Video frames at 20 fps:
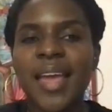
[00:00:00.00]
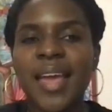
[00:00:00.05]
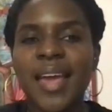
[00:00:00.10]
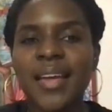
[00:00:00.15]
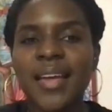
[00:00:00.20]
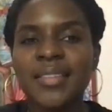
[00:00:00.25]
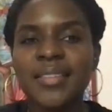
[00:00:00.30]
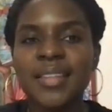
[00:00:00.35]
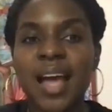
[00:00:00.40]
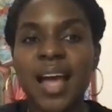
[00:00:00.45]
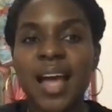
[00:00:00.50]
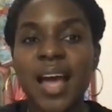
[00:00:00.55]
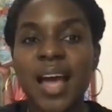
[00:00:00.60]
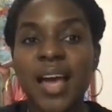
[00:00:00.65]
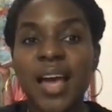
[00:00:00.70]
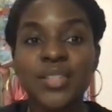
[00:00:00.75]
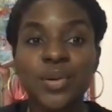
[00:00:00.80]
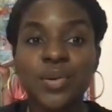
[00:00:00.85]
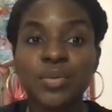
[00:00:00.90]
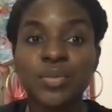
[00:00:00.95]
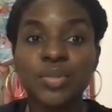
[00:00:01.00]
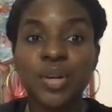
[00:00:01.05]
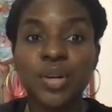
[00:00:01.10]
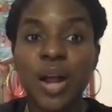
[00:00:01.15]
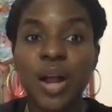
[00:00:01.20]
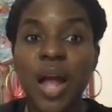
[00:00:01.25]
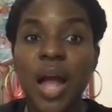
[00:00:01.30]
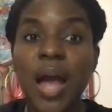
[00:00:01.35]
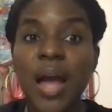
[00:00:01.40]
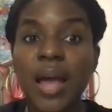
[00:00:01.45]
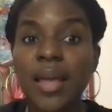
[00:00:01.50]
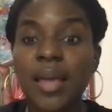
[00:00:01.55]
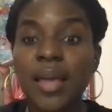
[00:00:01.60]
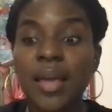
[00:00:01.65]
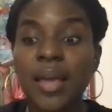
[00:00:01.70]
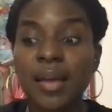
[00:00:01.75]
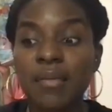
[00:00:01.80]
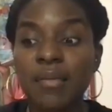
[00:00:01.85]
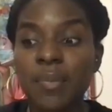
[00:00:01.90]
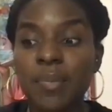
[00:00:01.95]
And I told her I
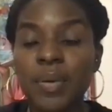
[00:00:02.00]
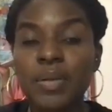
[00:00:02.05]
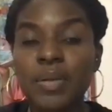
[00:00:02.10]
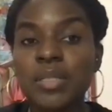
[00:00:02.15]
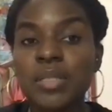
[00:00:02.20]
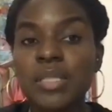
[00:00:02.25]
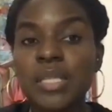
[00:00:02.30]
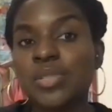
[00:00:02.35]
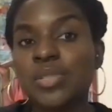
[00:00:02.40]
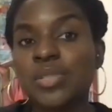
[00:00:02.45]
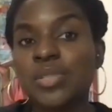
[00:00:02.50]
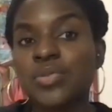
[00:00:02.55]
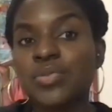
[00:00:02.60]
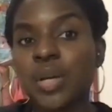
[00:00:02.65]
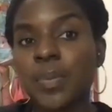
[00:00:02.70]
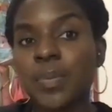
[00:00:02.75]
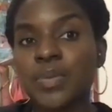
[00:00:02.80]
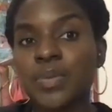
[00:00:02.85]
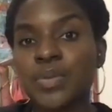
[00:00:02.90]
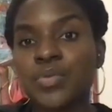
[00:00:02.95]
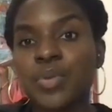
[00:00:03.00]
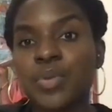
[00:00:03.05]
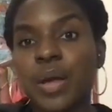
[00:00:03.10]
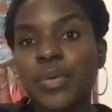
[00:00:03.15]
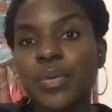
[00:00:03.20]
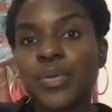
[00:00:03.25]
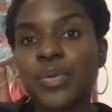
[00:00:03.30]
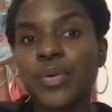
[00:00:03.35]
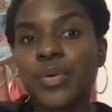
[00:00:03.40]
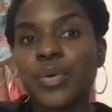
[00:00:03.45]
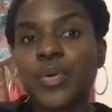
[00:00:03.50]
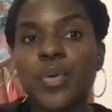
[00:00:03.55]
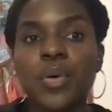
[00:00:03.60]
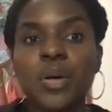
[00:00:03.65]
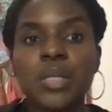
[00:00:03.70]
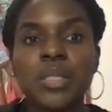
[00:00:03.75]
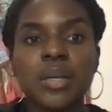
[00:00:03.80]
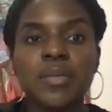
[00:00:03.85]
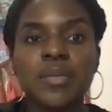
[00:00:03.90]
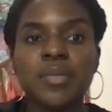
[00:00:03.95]
have built in trips throughout the
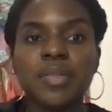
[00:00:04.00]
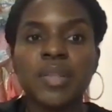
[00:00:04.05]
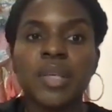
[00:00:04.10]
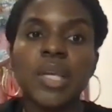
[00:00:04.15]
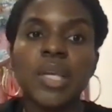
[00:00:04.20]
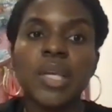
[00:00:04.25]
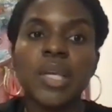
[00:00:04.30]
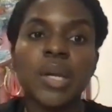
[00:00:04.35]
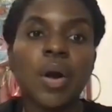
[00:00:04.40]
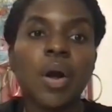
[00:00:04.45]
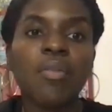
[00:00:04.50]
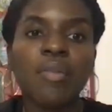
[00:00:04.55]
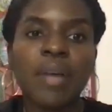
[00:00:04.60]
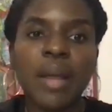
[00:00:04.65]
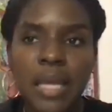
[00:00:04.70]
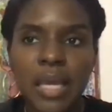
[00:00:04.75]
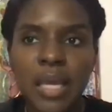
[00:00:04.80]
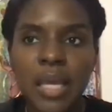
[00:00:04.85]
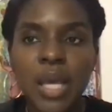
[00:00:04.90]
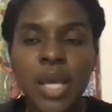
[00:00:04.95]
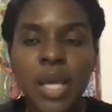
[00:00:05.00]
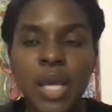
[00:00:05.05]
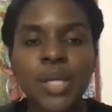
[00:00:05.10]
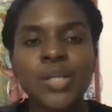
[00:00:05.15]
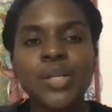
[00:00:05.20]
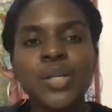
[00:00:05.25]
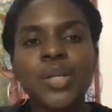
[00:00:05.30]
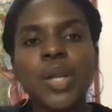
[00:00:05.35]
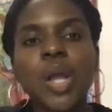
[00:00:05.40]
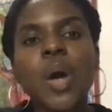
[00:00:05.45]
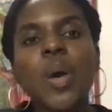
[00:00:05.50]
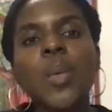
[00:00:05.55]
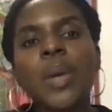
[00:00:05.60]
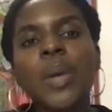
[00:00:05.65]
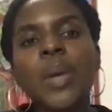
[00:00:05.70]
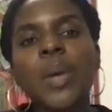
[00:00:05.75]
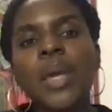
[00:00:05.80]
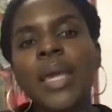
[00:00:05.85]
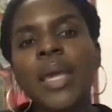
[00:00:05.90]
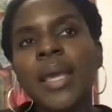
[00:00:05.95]
course of the year already,
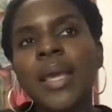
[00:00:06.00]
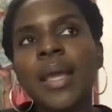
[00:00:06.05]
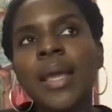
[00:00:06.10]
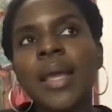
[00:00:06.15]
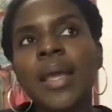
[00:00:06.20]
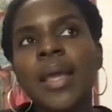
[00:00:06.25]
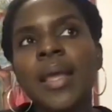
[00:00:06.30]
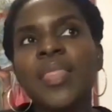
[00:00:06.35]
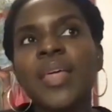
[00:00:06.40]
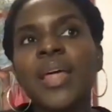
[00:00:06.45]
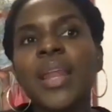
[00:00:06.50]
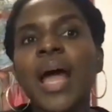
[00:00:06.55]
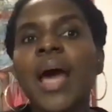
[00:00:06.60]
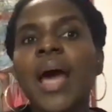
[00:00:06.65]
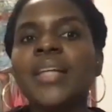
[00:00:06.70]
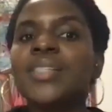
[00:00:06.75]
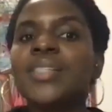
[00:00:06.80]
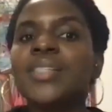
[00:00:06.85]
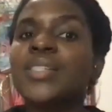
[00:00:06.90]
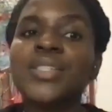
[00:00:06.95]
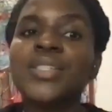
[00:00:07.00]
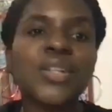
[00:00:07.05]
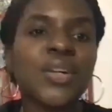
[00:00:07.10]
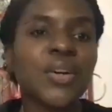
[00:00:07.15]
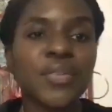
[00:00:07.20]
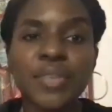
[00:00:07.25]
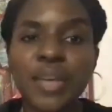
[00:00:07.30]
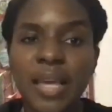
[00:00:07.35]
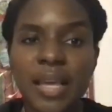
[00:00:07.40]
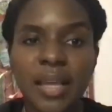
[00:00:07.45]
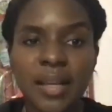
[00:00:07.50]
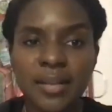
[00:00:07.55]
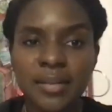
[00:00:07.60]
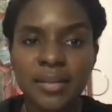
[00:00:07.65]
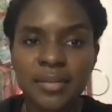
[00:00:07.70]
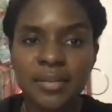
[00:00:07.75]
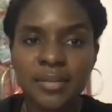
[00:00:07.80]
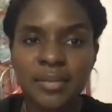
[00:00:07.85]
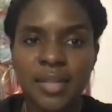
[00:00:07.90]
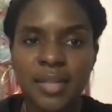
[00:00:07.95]
knowing that I deserve it,
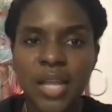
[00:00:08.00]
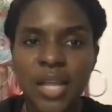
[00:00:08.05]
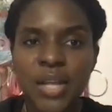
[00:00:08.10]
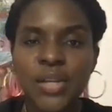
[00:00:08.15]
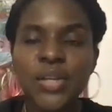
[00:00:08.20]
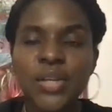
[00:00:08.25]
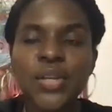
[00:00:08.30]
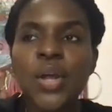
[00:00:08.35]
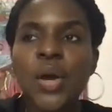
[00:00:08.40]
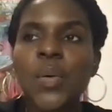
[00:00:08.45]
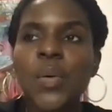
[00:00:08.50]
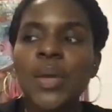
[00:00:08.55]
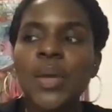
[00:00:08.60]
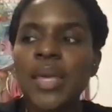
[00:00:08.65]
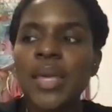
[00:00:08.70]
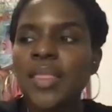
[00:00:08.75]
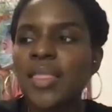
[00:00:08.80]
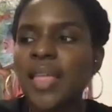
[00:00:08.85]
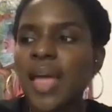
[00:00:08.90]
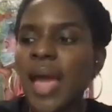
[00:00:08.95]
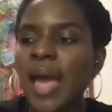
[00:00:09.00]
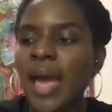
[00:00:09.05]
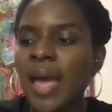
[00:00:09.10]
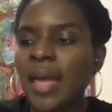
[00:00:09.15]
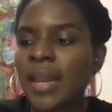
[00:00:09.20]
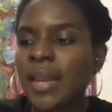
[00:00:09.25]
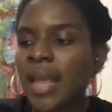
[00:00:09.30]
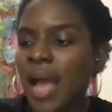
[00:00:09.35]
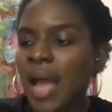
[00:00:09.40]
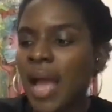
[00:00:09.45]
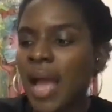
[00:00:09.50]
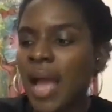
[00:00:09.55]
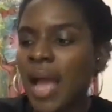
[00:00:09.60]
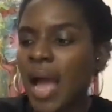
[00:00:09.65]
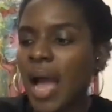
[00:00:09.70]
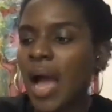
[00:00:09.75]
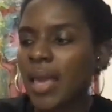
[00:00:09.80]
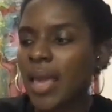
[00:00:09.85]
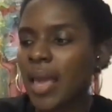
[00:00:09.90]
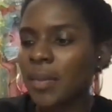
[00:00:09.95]
knowing that
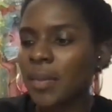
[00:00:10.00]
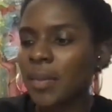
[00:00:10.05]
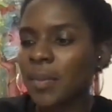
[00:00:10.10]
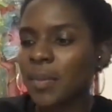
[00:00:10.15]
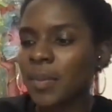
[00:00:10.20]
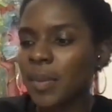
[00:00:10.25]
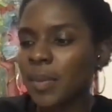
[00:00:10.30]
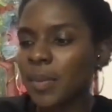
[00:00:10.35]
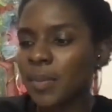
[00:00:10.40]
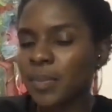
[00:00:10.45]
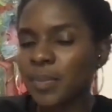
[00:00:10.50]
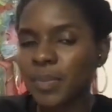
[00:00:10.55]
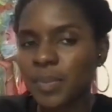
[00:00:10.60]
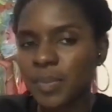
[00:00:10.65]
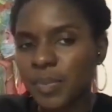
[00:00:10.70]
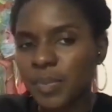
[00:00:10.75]
I am